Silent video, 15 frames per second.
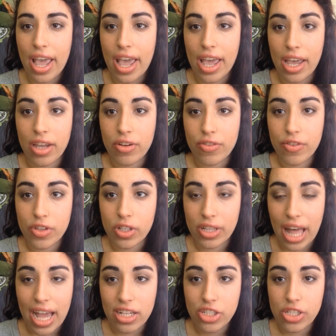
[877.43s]
And for the
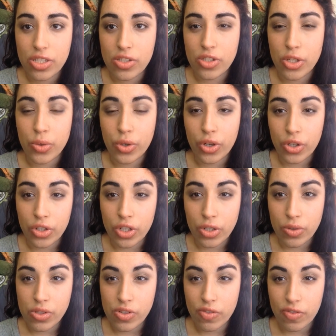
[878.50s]
lashes, you could
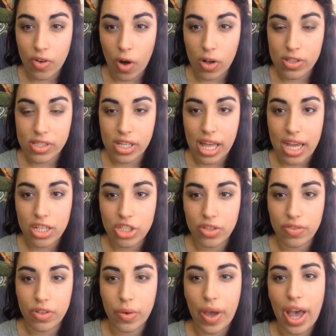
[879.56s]
use a false lash
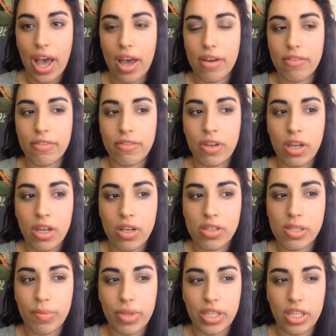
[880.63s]
if you have
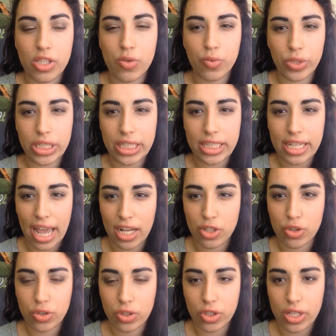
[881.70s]
something that's really
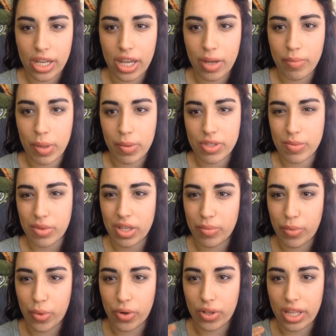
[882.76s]
natural looking, maybe something
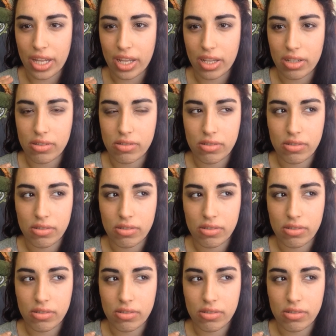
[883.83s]
more like